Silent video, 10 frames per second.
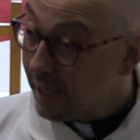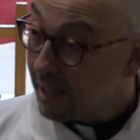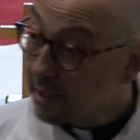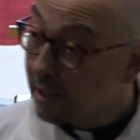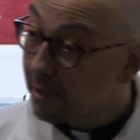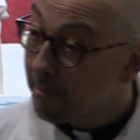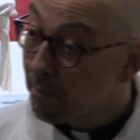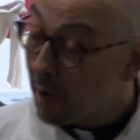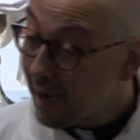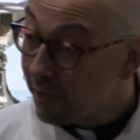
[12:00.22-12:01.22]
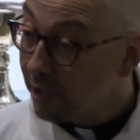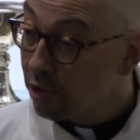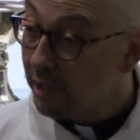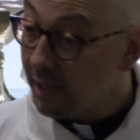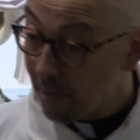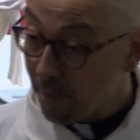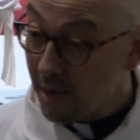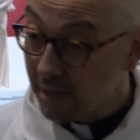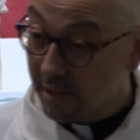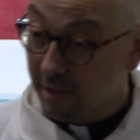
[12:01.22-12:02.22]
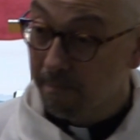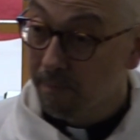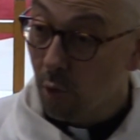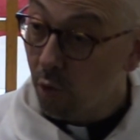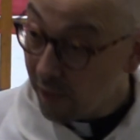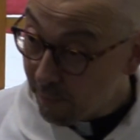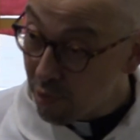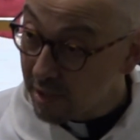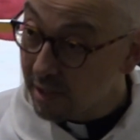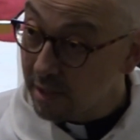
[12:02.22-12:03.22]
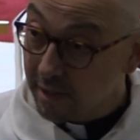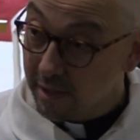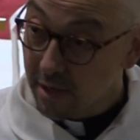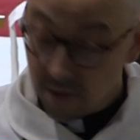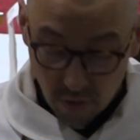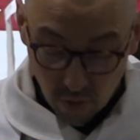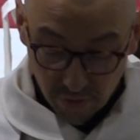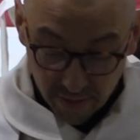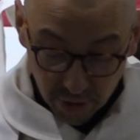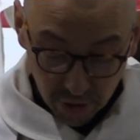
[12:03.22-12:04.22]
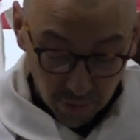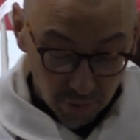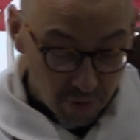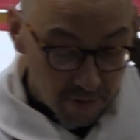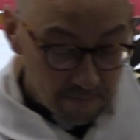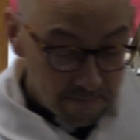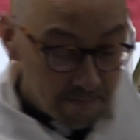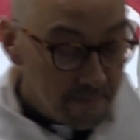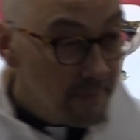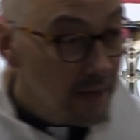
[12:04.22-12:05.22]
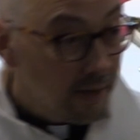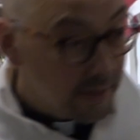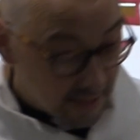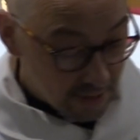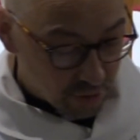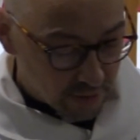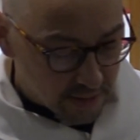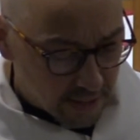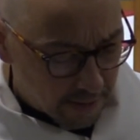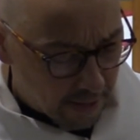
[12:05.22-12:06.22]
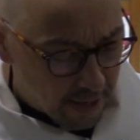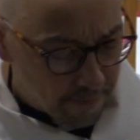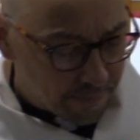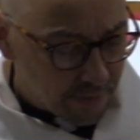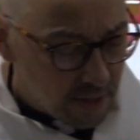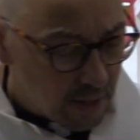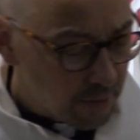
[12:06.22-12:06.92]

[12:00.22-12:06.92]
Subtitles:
least, by how they treat their pets or their prisoners or their children. It's interesting. Do you